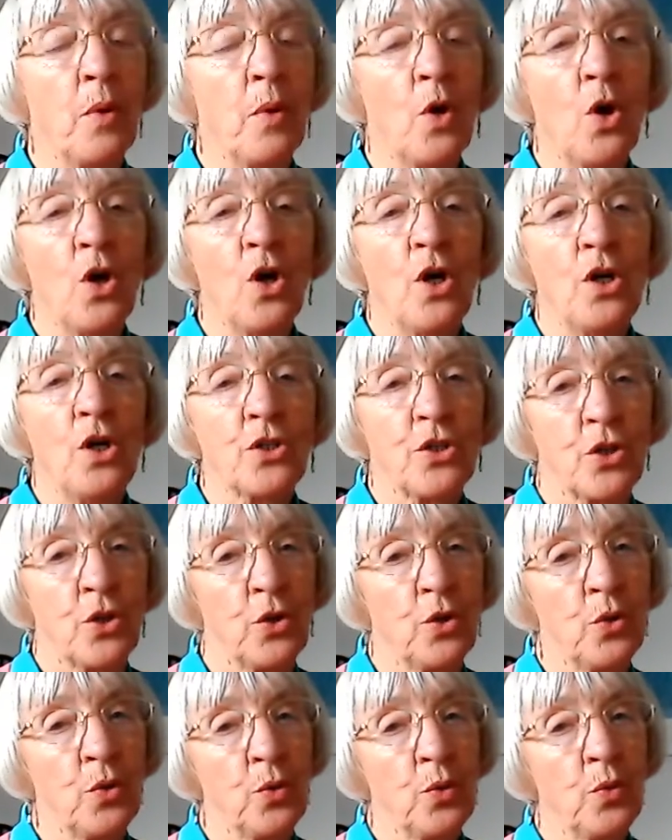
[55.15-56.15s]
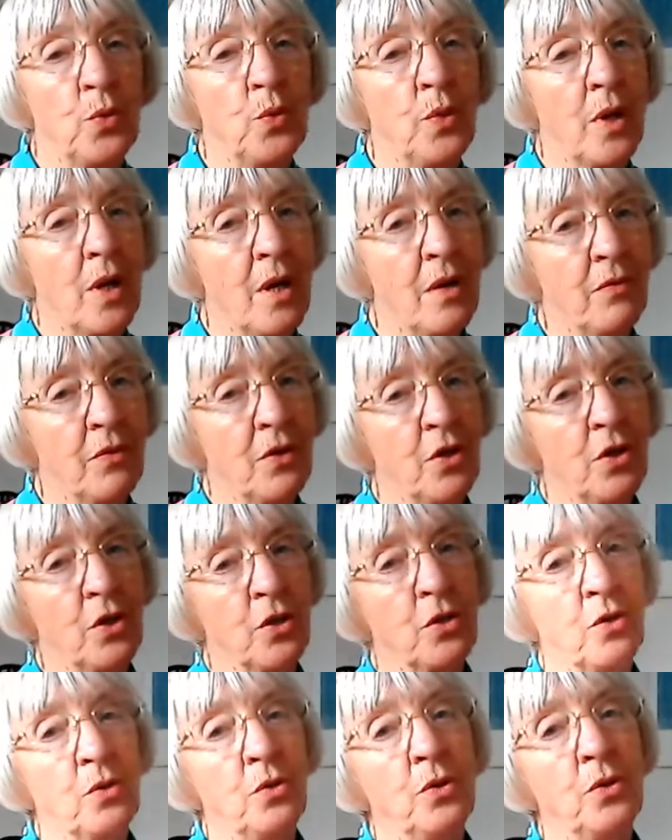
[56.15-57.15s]
boys who
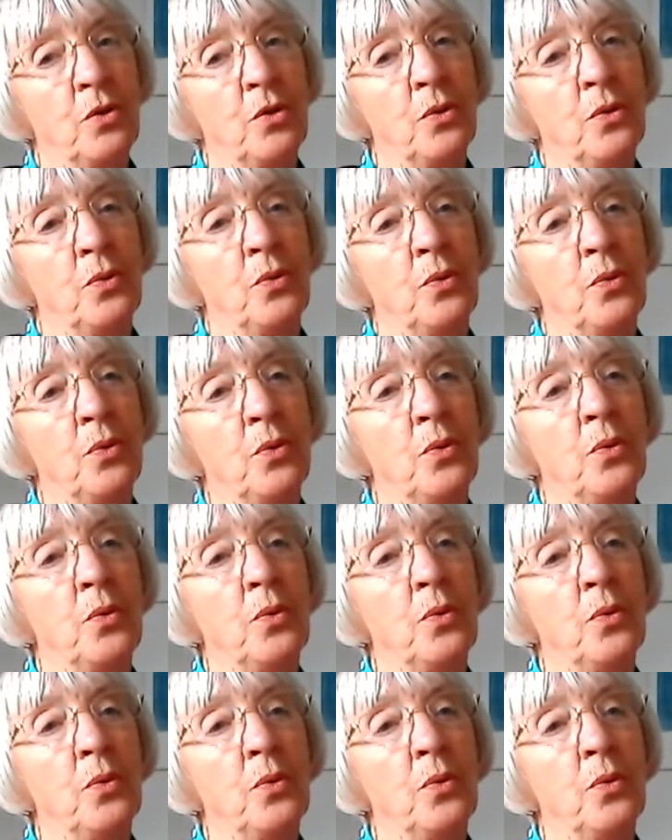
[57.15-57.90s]
never grew.